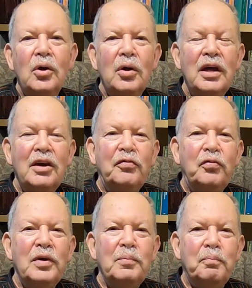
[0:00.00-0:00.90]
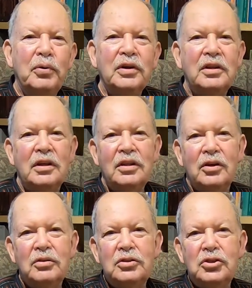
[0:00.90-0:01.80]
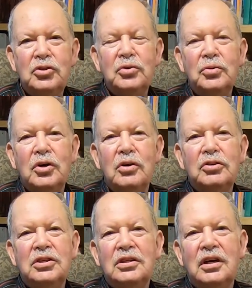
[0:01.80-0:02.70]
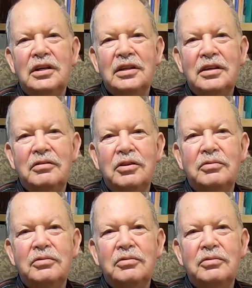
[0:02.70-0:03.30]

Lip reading: If we put those two kosher dietary